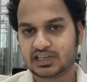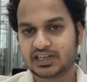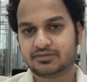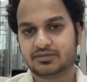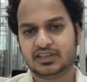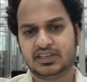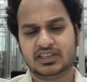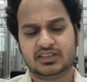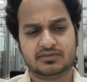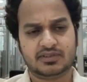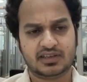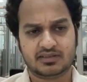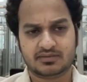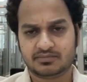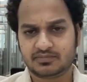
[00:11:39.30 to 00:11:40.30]
that way
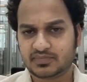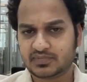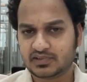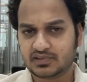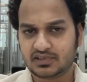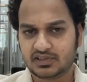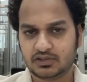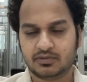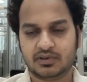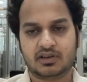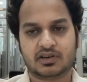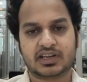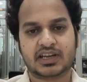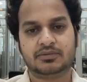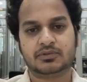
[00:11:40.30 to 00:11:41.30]
you will
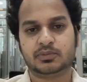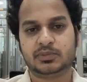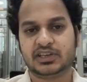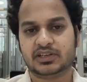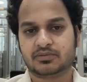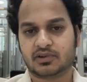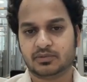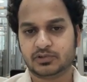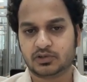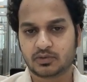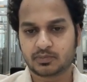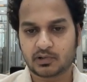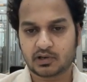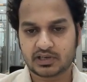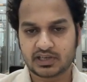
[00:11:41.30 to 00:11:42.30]
not have to pay it from your
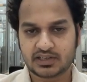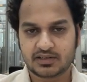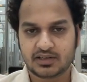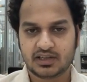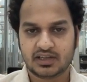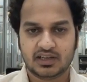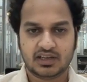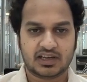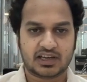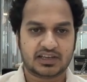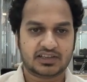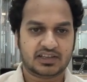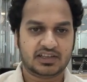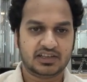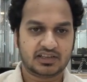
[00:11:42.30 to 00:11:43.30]
pocket.
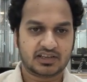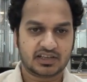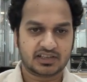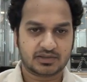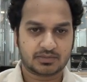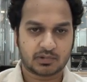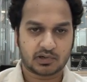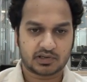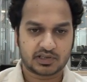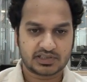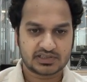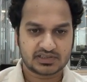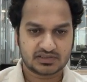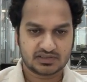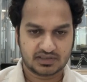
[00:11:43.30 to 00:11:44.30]
And here under
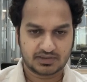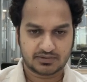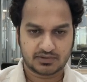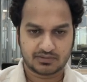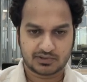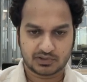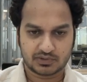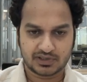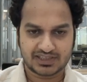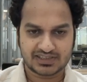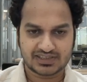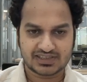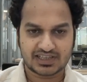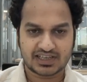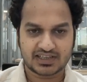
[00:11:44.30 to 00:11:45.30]
products, if you want to get
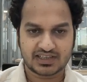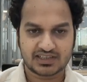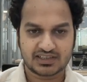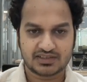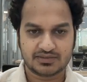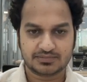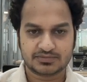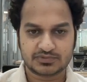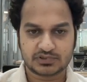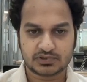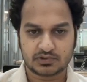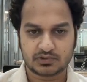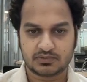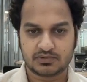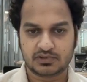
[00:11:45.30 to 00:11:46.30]
started,
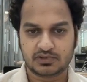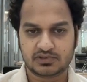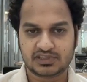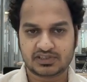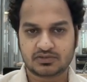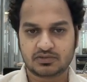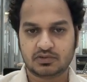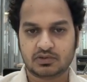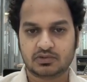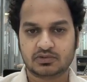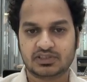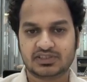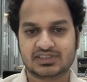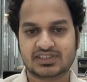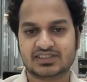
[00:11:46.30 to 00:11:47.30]
so you just go to
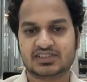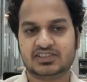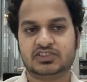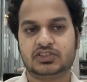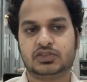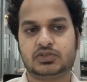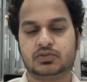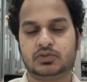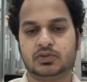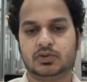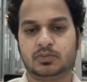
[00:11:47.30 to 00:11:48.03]
this TestCase Studio